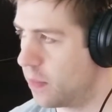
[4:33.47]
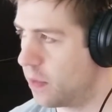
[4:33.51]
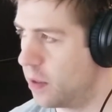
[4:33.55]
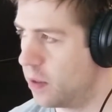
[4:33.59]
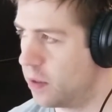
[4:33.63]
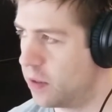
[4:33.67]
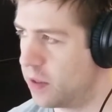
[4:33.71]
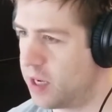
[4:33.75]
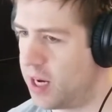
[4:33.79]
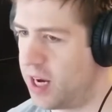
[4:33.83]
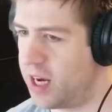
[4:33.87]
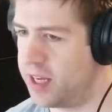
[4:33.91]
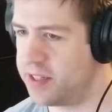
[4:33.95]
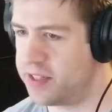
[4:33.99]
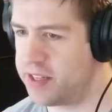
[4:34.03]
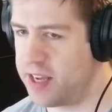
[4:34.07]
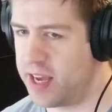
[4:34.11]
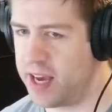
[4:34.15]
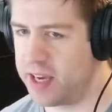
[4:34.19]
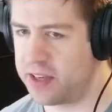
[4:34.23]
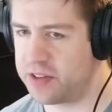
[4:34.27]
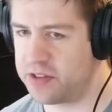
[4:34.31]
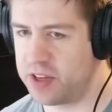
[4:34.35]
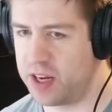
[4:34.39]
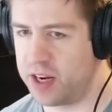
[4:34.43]

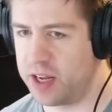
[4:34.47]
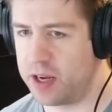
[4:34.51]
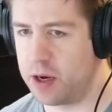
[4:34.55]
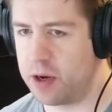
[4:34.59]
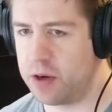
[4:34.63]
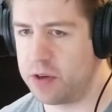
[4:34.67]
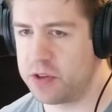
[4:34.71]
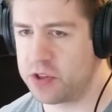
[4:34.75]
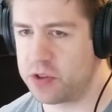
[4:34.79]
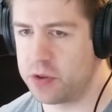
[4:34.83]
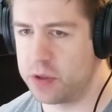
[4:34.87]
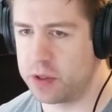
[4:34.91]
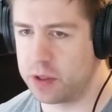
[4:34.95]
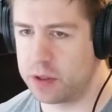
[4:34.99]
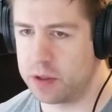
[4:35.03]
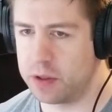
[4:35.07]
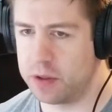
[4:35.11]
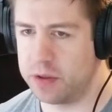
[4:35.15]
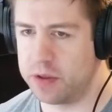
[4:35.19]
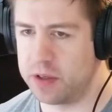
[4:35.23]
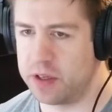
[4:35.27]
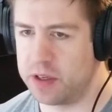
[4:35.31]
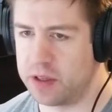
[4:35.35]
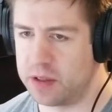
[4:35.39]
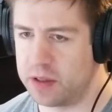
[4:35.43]
context, and I also
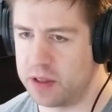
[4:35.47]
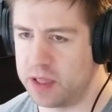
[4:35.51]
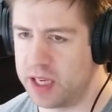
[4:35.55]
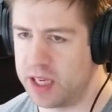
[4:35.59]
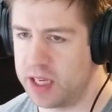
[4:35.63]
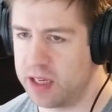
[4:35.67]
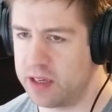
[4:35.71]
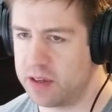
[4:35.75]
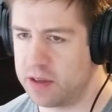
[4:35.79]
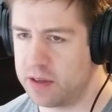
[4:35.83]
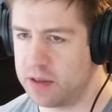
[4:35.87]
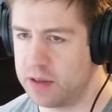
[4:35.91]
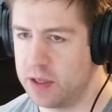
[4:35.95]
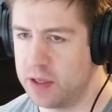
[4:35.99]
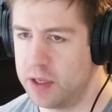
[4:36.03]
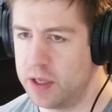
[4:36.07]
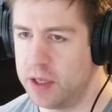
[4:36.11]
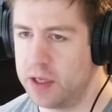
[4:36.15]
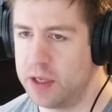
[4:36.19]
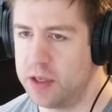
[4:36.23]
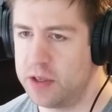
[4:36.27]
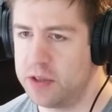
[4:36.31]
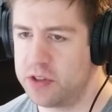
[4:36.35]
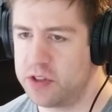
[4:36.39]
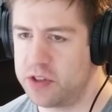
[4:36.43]
included a link
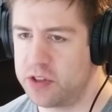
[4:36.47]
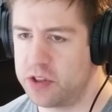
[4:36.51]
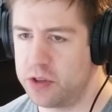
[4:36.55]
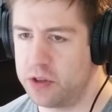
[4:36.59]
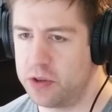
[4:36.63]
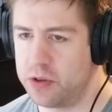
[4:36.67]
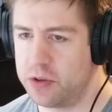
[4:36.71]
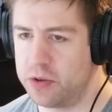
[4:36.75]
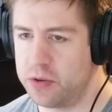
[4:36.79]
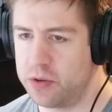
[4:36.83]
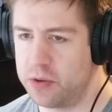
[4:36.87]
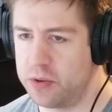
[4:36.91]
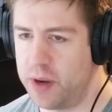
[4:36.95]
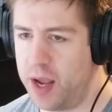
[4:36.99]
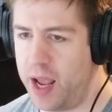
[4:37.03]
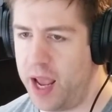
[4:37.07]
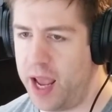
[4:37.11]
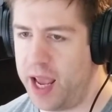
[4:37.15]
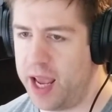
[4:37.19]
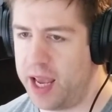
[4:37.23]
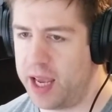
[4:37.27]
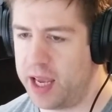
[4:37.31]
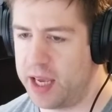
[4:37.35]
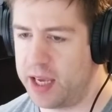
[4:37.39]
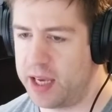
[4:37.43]
to
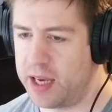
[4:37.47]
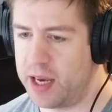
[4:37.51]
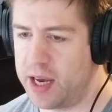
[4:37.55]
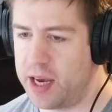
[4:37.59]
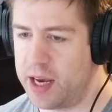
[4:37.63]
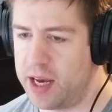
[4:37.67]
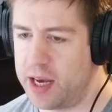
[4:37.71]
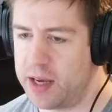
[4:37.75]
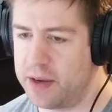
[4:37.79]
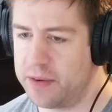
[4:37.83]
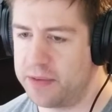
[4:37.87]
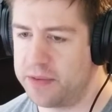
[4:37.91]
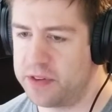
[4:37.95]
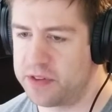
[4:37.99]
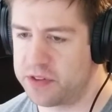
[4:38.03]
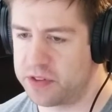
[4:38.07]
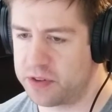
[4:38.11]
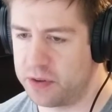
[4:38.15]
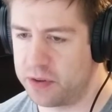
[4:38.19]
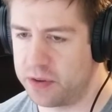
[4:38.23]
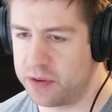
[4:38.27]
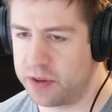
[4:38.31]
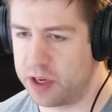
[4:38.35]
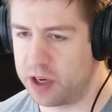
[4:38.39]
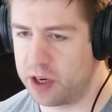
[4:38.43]
a
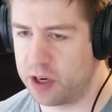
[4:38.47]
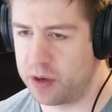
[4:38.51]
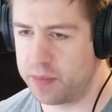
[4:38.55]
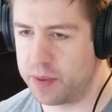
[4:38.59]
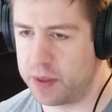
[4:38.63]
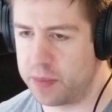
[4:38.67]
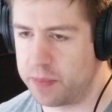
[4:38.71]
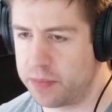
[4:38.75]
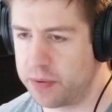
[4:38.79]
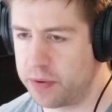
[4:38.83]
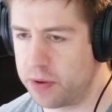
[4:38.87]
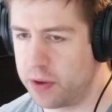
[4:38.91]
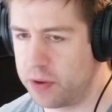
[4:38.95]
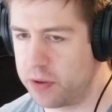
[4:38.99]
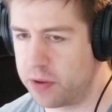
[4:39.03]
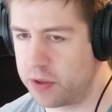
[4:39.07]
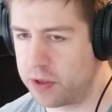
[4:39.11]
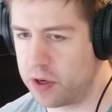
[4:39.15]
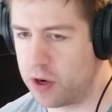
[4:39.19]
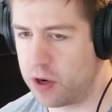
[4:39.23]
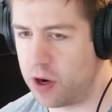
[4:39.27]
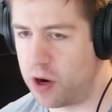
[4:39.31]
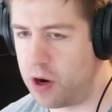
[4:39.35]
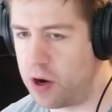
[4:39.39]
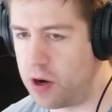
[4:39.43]
physical therapy
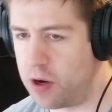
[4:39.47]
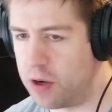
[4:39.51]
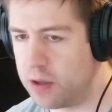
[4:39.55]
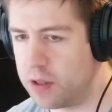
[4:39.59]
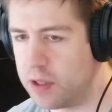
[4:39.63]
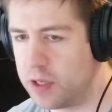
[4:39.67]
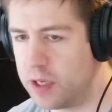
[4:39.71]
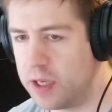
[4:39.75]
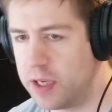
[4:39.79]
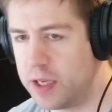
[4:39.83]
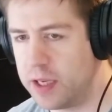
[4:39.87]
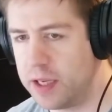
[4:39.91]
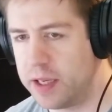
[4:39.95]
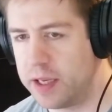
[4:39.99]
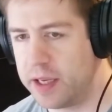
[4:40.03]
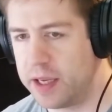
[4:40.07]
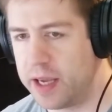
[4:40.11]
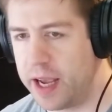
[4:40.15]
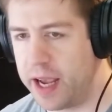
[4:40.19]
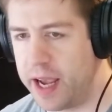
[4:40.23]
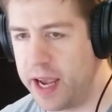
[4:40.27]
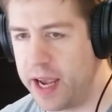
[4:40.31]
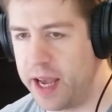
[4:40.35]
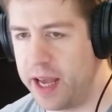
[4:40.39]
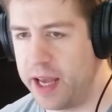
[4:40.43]
protocol.
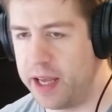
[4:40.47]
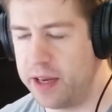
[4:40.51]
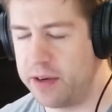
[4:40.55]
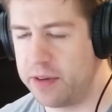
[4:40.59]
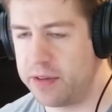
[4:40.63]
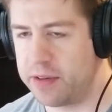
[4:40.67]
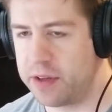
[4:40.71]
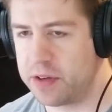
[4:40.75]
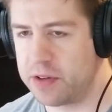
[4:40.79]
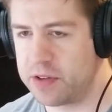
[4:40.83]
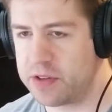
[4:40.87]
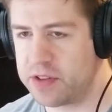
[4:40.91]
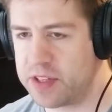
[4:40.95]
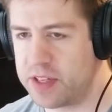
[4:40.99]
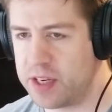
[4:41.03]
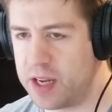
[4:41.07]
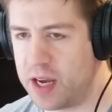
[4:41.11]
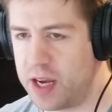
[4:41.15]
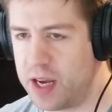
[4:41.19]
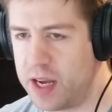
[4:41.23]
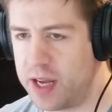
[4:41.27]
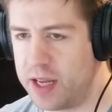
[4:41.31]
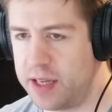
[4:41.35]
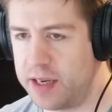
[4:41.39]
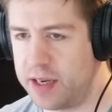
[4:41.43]
And there's
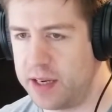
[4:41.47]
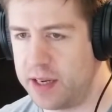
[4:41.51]
not...